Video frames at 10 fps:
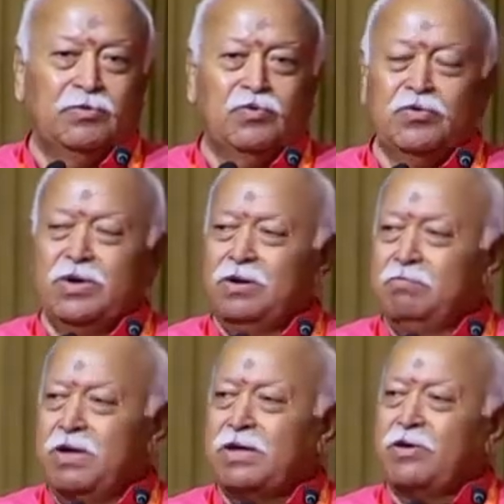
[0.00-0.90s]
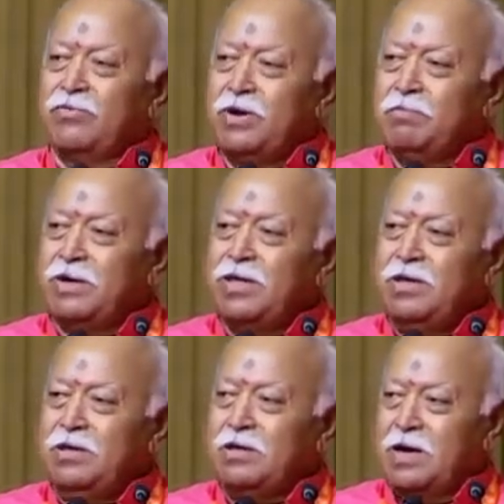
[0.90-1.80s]
and we will make
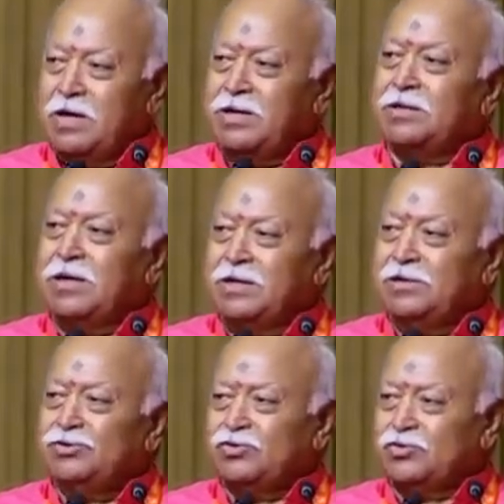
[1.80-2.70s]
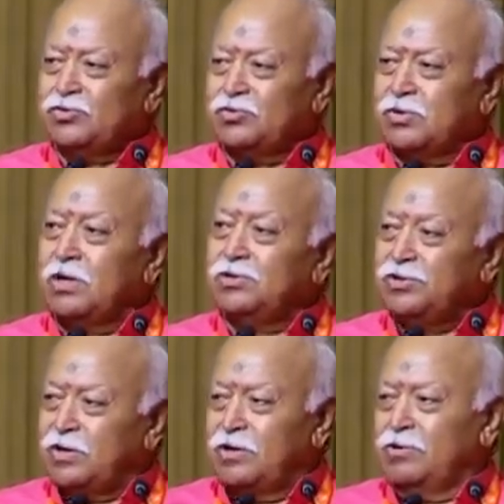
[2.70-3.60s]
everybody Arya, that is
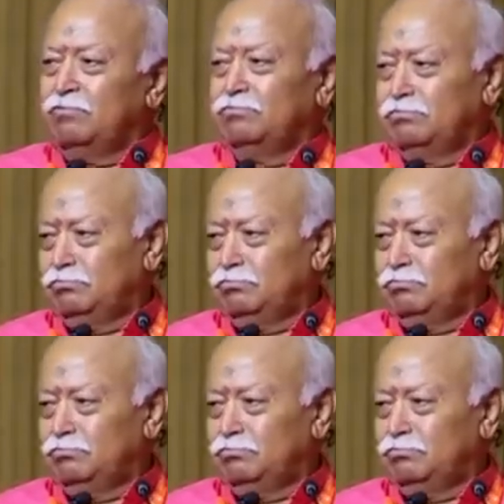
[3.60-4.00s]
cultured.